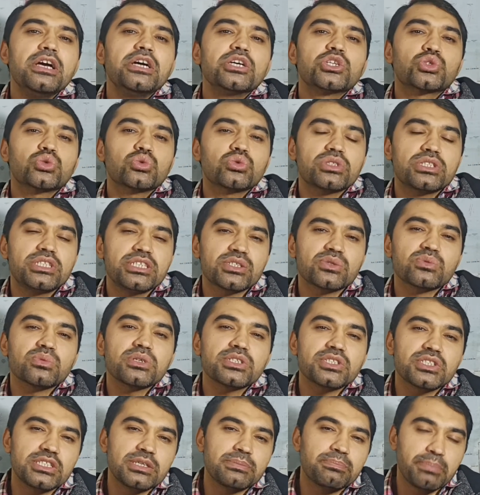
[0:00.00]
So this
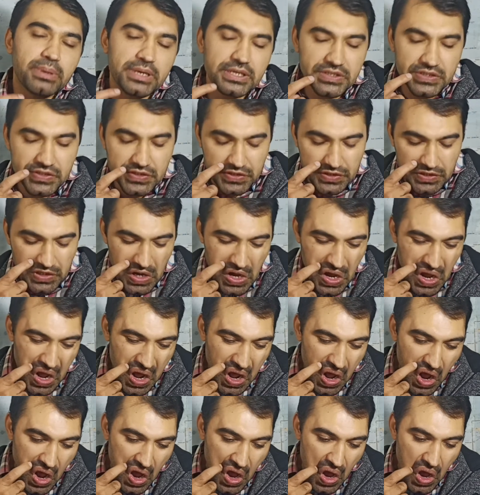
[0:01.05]
was the first
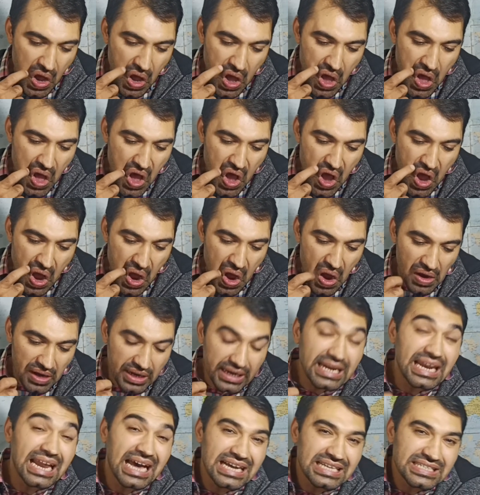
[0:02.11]

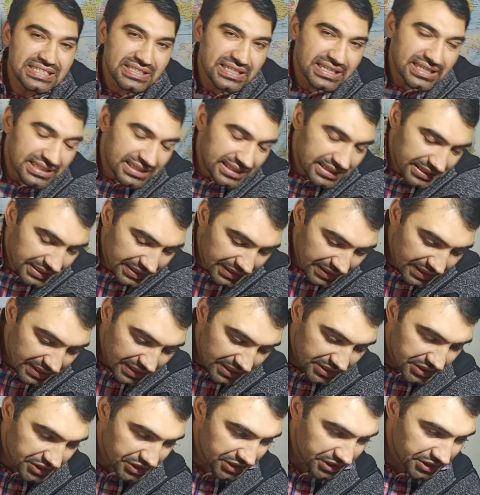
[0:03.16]
clause in the
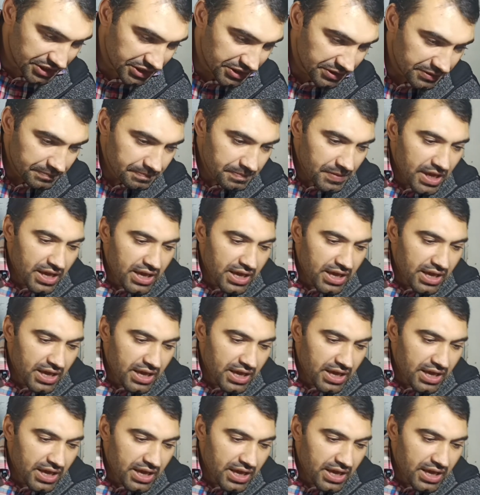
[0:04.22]
treaty.